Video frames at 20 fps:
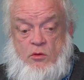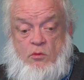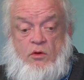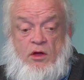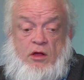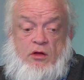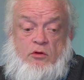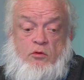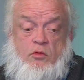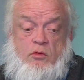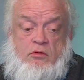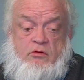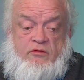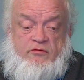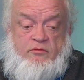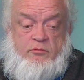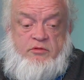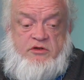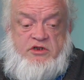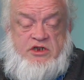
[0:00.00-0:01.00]
well, quarter
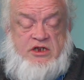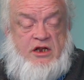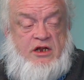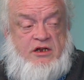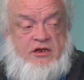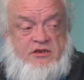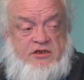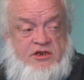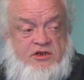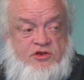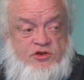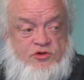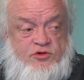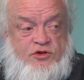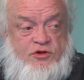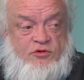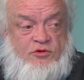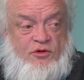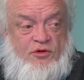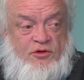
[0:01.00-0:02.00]
of a percent is a
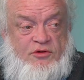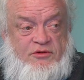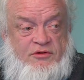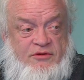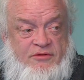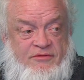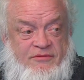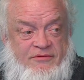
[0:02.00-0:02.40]
two-year-old